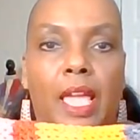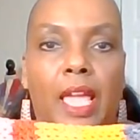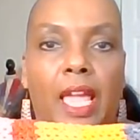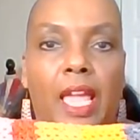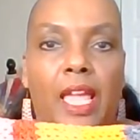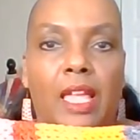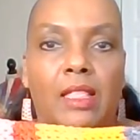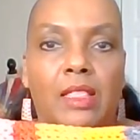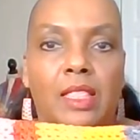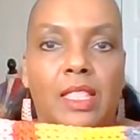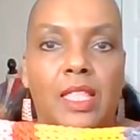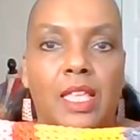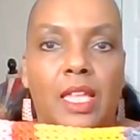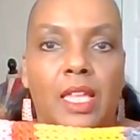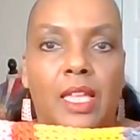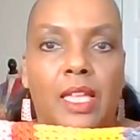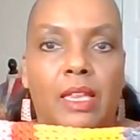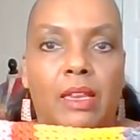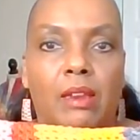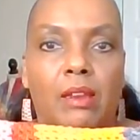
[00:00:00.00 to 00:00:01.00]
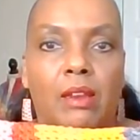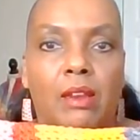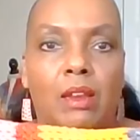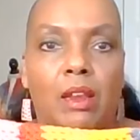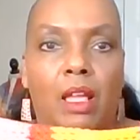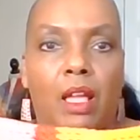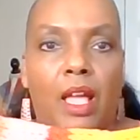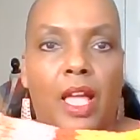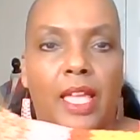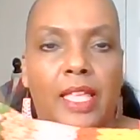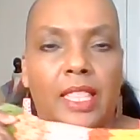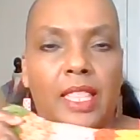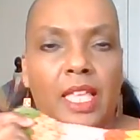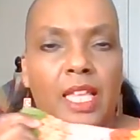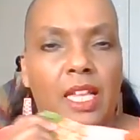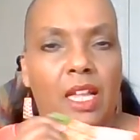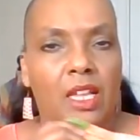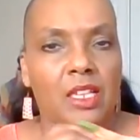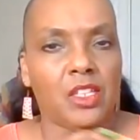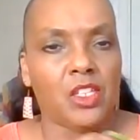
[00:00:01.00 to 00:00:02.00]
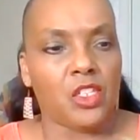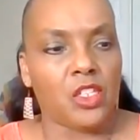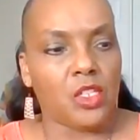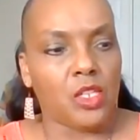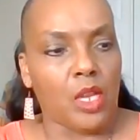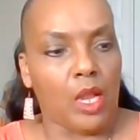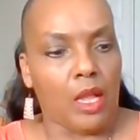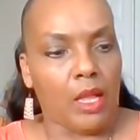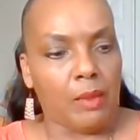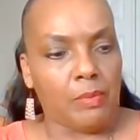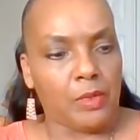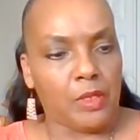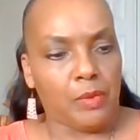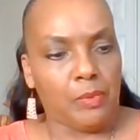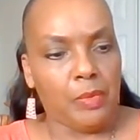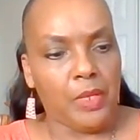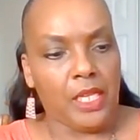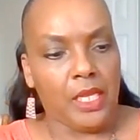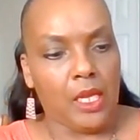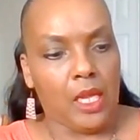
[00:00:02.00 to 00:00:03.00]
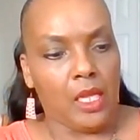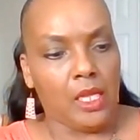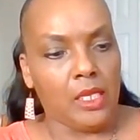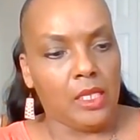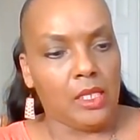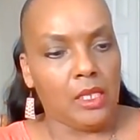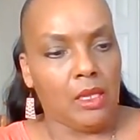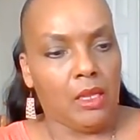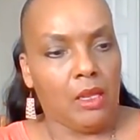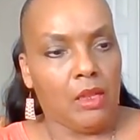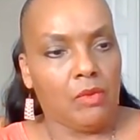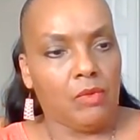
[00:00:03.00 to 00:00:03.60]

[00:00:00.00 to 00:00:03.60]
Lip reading: And then I think I stopped because